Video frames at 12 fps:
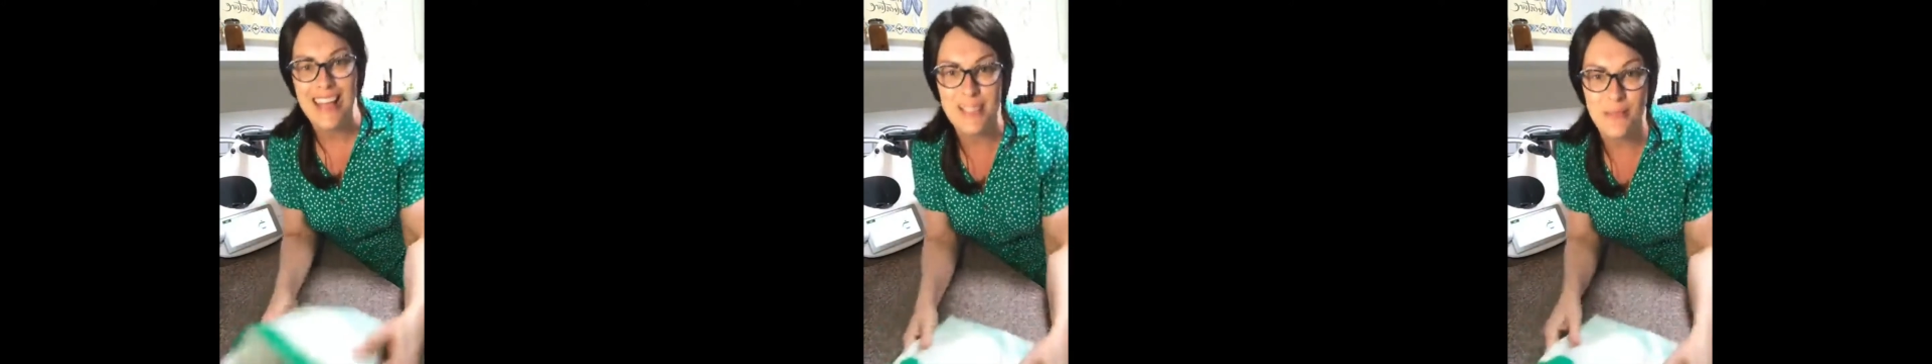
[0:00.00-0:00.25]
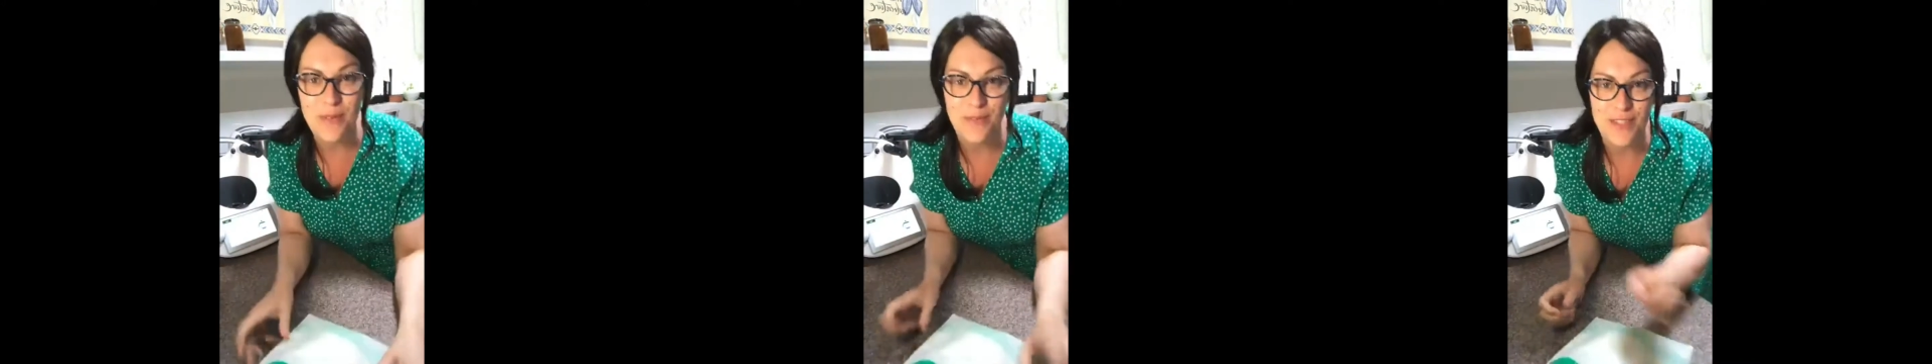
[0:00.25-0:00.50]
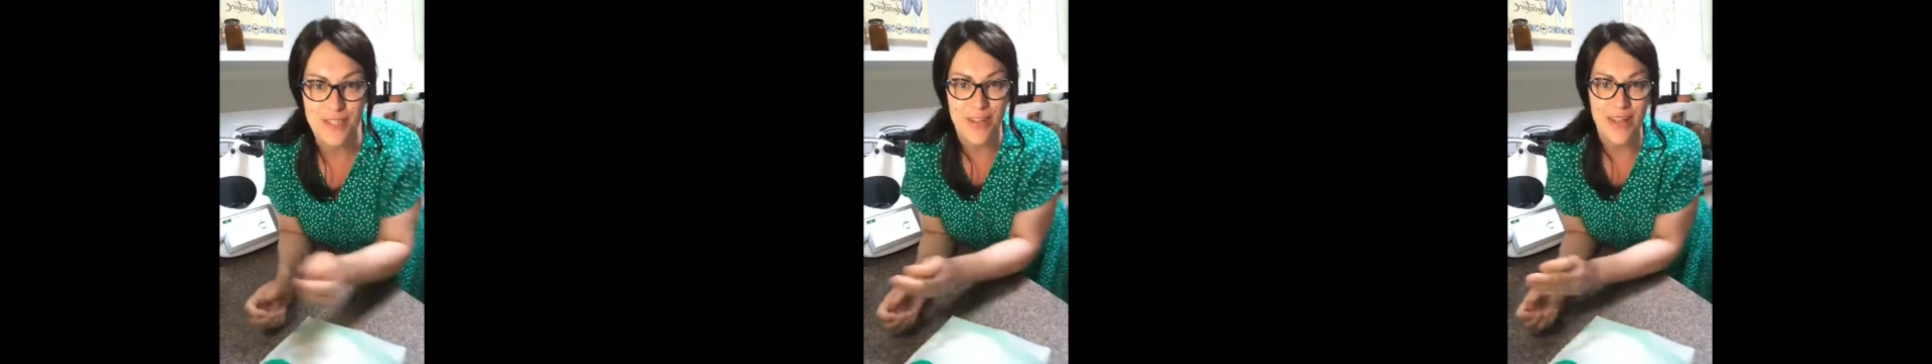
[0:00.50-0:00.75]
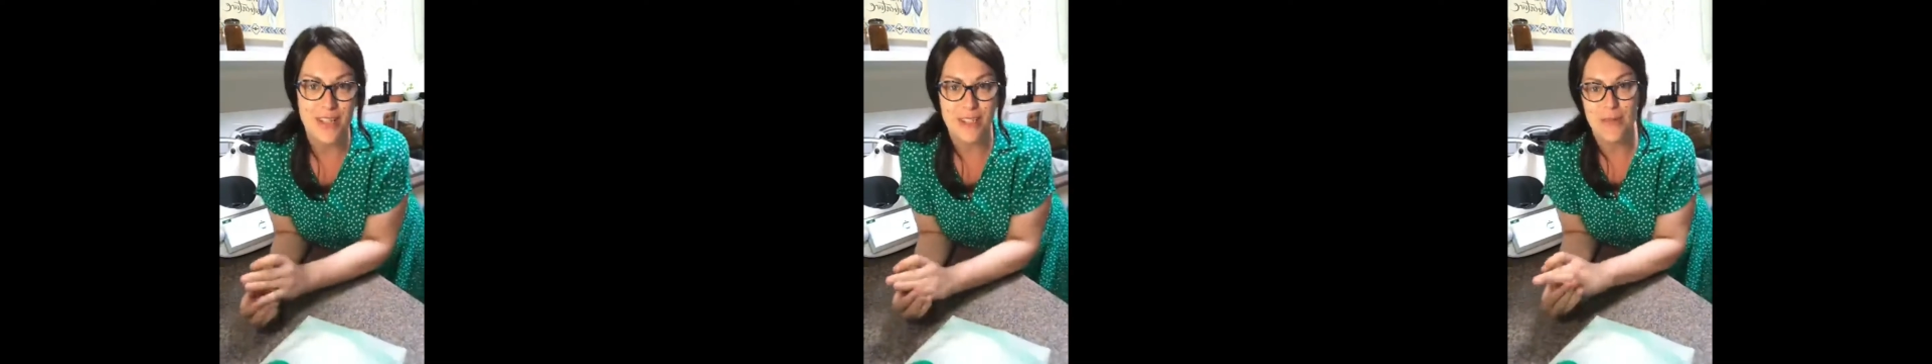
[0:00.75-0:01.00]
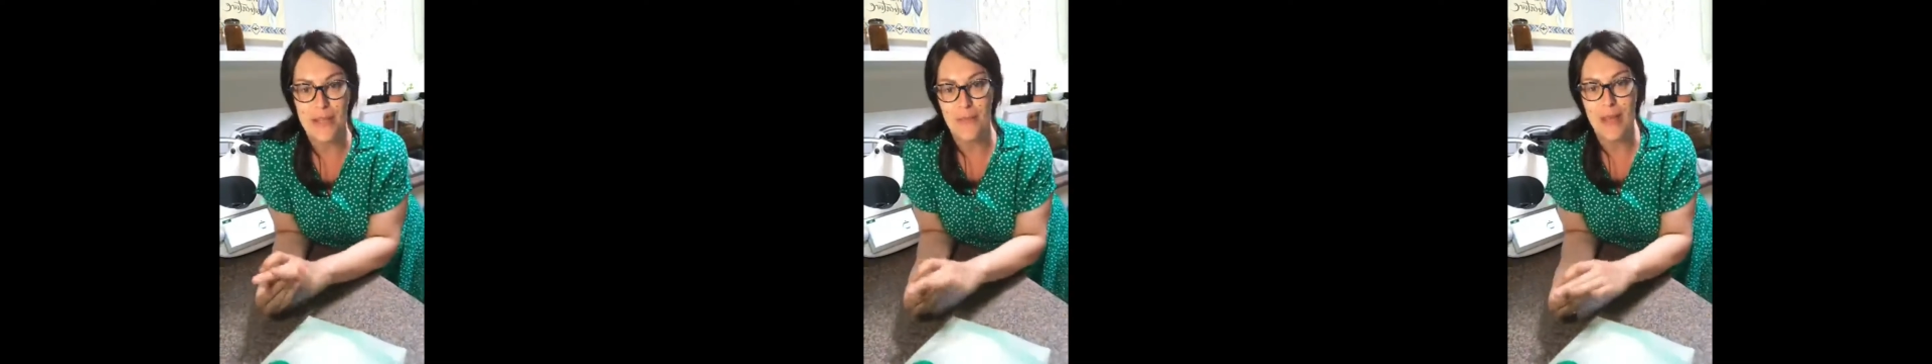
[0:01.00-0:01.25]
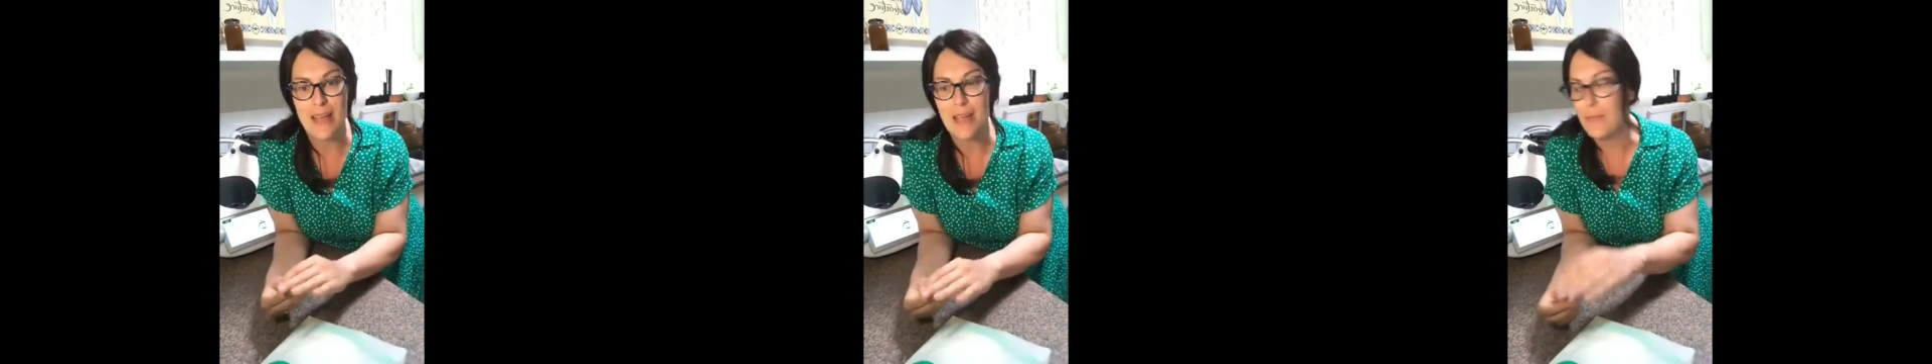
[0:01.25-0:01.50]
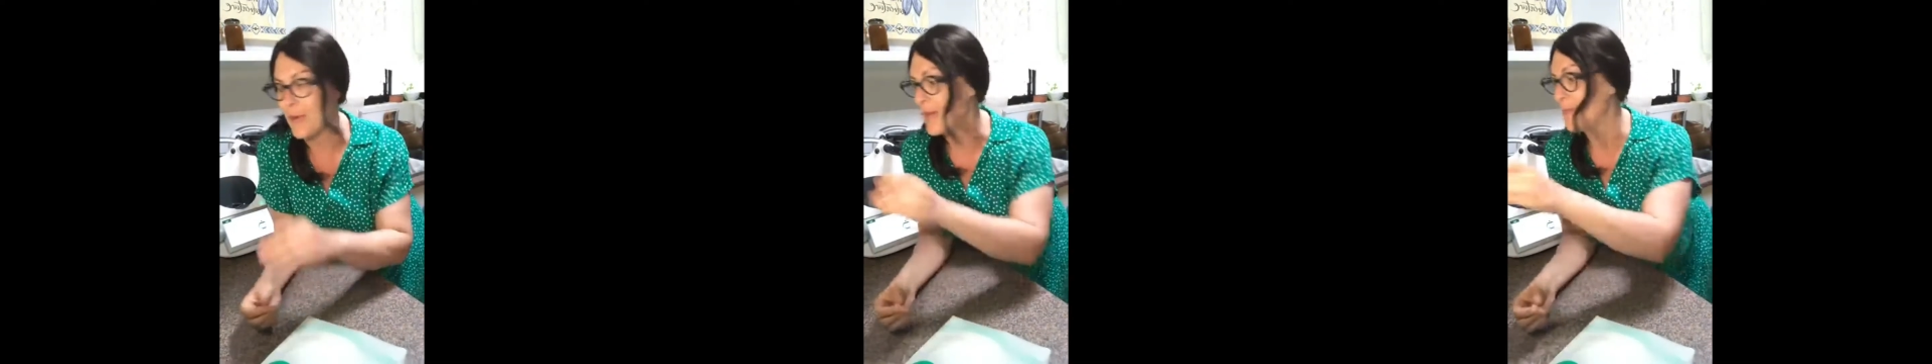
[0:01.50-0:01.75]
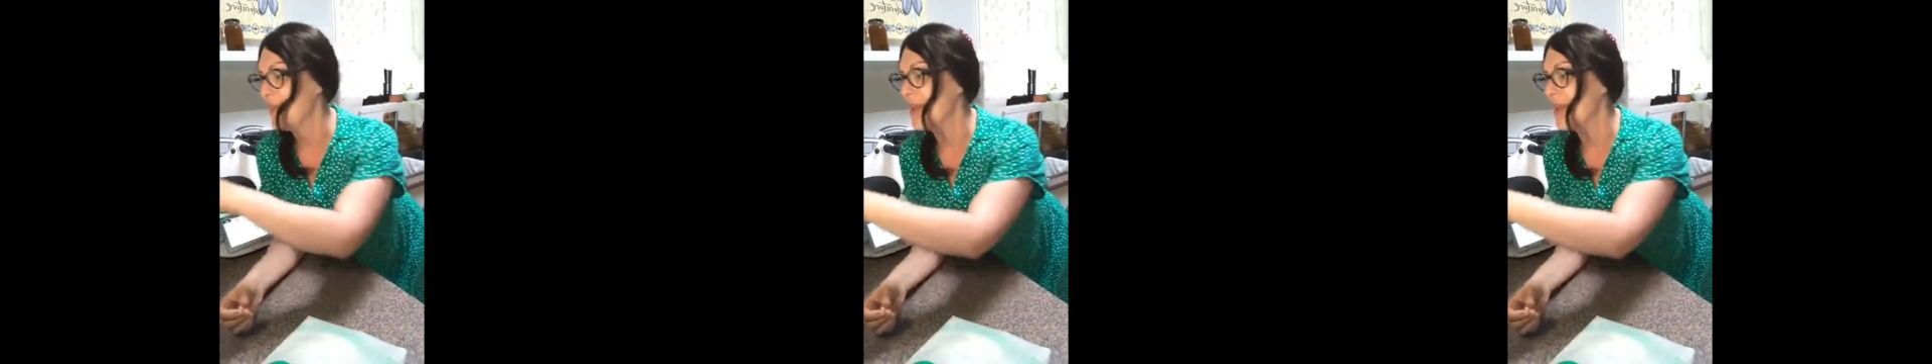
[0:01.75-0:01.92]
it's a bit of a science when you're making bread,